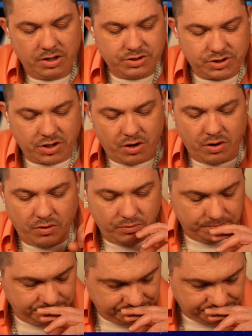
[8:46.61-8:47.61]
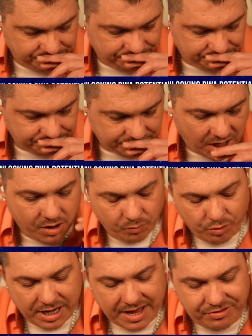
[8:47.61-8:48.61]
So
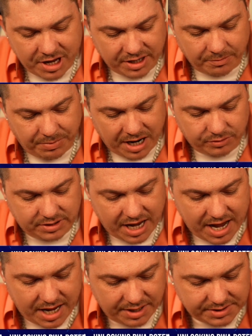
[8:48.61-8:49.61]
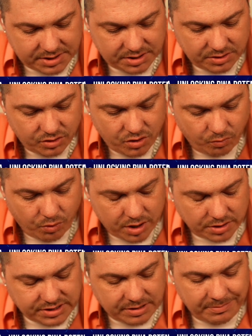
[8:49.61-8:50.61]
when I think about that, what
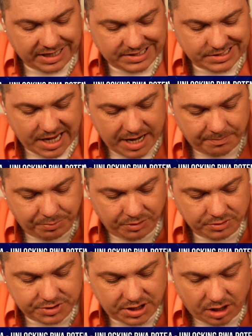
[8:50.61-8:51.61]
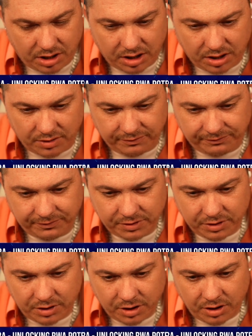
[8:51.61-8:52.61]
are some examples of
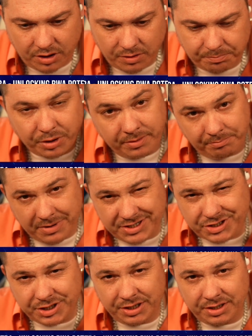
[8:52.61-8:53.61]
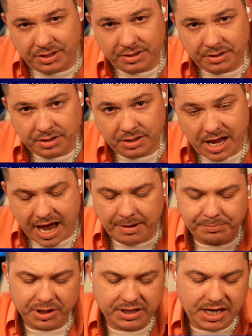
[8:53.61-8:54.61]
permissioned
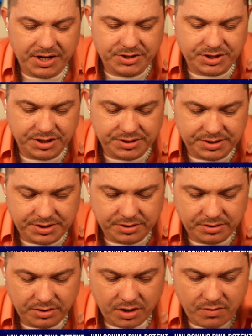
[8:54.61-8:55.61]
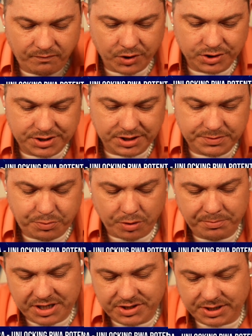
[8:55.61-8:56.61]
applications versus
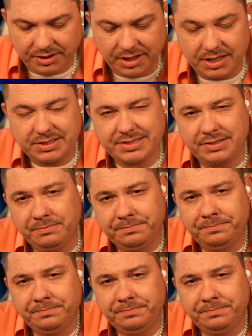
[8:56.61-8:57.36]
permissionless?